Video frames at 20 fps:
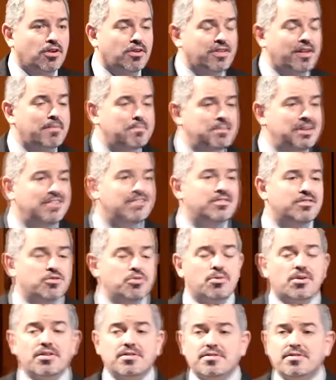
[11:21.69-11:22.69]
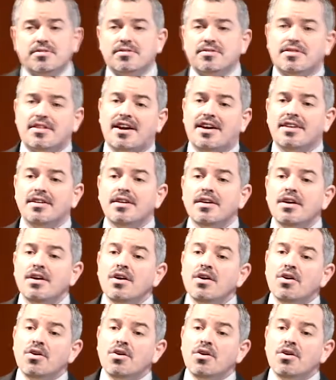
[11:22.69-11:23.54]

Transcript: And all that means to us is that